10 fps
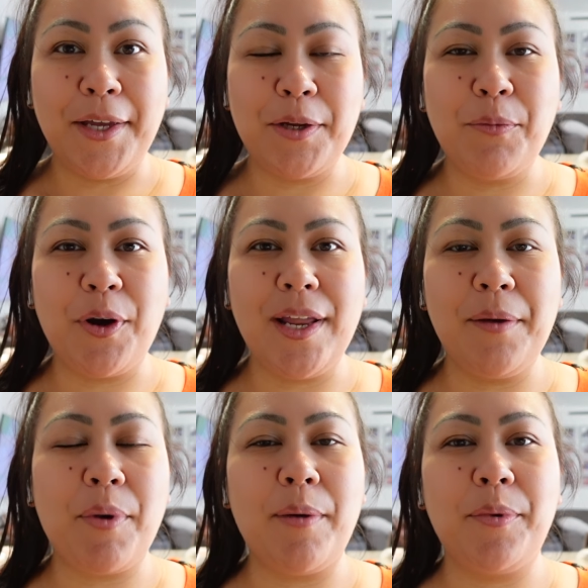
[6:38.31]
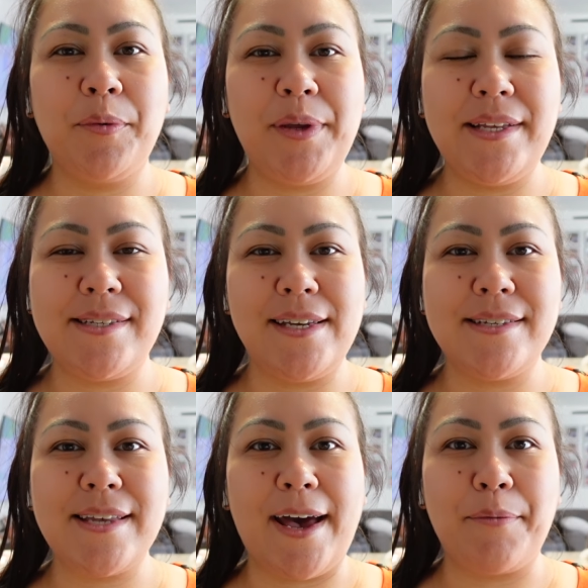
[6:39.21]
Good morning,
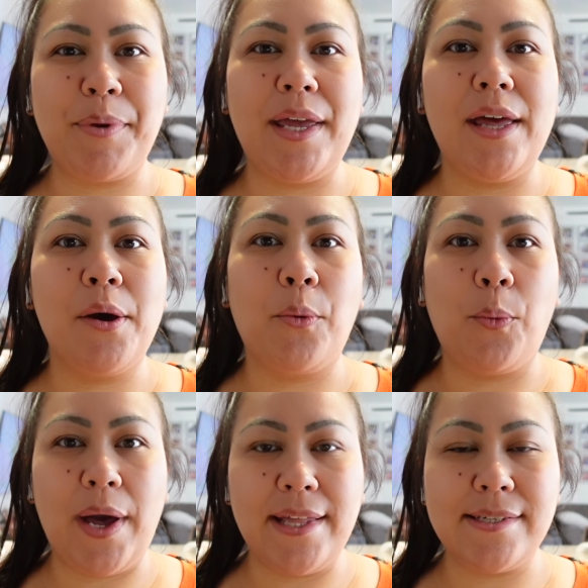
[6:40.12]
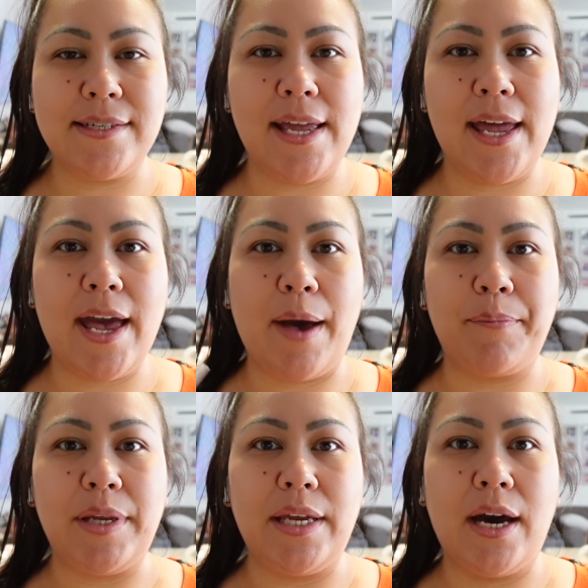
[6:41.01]
Bumblebeezies. Happy Wednesday.
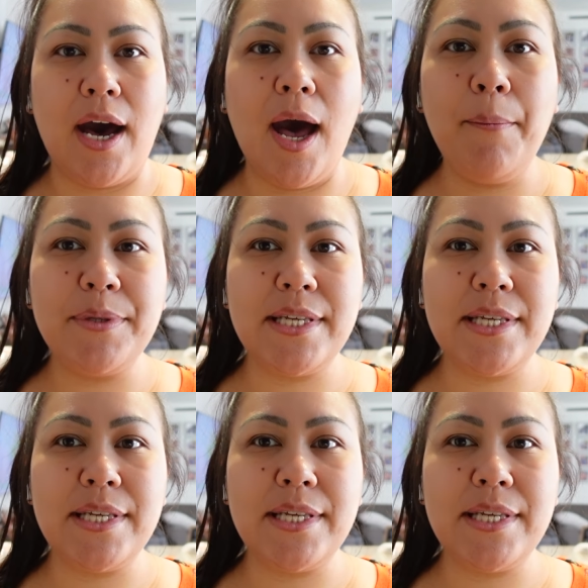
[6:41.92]
Happy hump